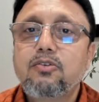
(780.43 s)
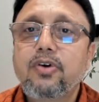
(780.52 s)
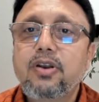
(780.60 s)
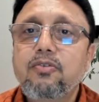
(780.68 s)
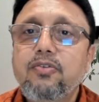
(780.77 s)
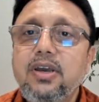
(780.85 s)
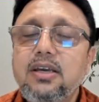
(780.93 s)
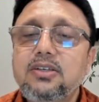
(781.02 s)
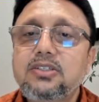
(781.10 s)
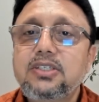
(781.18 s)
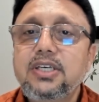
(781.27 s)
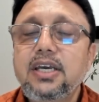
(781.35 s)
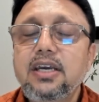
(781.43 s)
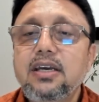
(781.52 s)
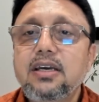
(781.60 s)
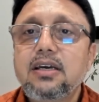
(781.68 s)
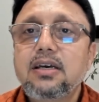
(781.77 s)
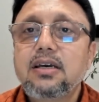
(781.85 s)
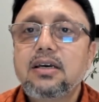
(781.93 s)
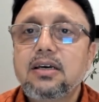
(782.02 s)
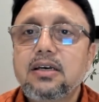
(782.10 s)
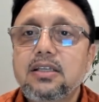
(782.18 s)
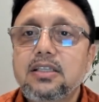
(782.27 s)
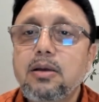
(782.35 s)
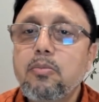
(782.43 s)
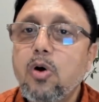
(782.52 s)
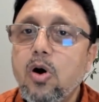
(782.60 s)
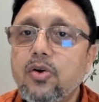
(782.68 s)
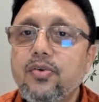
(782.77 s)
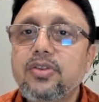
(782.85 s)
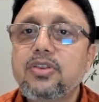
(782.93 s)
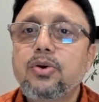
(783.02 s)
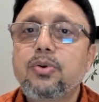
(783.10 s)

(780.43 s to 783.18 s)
when we see the modern